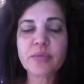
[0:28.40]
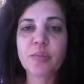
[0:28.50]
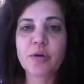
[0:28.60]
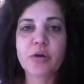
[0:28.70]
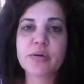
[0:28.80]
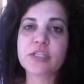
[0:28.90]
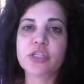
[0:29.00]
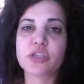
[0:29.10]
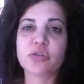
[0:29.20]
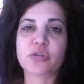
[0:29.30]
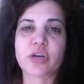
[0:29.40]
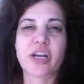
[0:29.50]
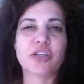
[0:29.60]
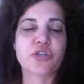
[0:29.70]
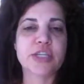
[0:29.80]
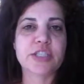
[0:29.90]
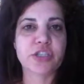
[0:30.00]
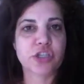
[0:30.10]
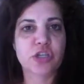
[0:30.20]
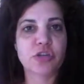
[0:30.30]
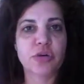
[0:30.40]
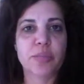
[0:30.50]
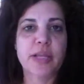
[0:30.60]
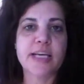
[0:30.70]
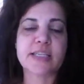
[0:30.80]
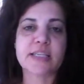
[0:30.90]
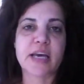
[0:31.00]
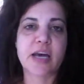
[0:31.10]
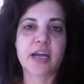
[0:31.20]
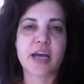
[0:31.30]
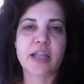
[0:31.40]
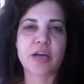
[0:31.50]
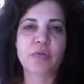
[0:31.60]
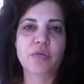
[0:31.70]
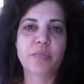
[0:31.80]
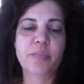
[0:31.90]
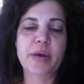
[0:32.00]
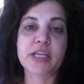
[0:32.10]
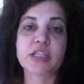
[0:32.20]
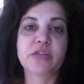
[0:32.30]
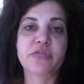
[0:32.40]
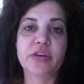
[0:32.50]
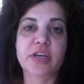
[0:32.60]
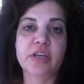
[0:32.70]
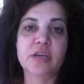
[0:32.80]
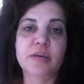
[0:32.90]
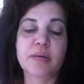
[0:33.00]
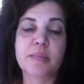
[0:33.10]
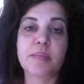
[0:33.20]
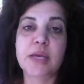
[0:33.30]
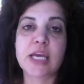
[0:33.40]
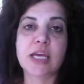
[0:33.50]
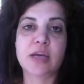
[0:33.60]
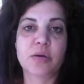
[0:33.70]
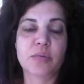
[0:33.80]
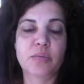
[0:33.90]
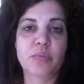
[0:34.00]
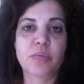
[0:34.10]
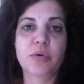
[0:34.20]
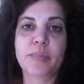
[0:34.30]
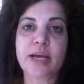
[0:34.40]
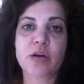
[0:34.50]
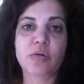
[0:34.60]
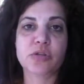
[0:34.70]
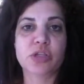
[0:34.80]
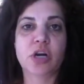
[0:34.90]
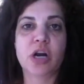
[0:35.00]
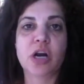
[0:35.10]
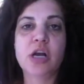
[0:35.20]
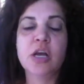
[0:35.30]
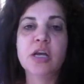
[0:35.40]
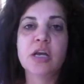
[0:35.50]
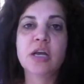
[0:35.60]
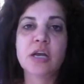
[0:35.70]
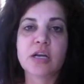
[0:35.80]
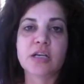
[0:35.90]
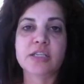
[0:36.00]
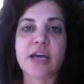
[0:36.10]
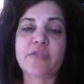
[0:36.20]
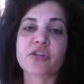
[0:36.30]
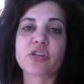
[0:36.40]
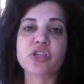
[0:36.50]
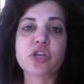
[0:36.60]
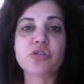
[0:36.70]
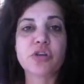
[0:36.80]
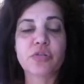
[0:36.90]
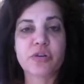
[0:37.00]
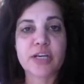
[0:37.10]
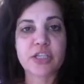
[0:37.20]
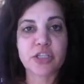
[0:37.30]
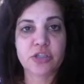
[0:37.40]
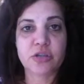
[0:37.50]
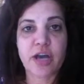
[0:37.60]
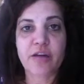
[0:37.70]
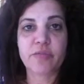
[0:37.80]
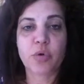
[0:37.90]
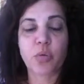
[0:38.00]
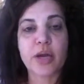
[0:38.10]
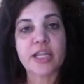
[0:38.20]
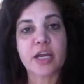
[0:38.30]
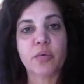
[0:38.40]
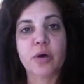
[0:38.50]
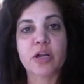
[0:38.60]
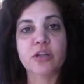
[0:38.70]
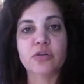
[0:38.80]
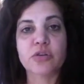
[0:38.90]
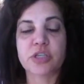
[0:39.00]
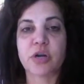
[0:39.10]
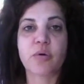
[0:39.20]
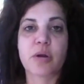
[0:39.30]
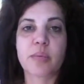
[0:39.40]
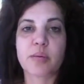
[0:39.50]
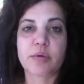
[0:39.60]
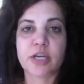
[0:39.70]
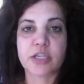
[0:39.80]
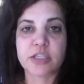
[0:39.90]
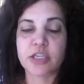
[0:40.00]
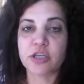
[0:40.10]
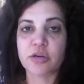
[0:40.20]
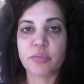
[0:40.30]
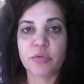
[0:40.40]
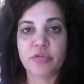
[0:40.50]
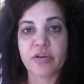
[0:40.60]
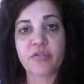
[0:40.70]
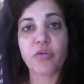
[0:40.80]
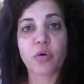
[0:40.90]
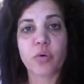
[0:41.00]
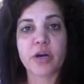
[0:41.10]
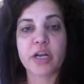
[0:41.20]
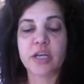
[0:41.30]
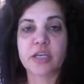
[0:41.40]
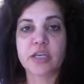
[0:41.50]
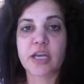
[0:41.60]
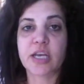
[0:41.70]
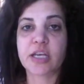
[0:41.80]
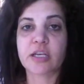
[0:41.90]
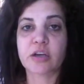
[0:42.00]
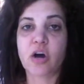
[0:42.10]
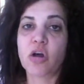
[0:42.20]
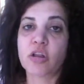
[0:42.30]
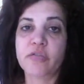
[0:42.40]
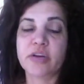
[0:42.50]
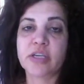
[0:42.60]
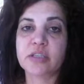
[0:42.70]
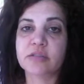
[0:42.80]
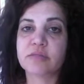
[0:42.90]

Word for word: I'm going to try to transition into a place that I think will best fit me and what my goals are. Because after the show's over, I still have more weight that I want to lose, and I want to be able to continue moving forward and getting all of it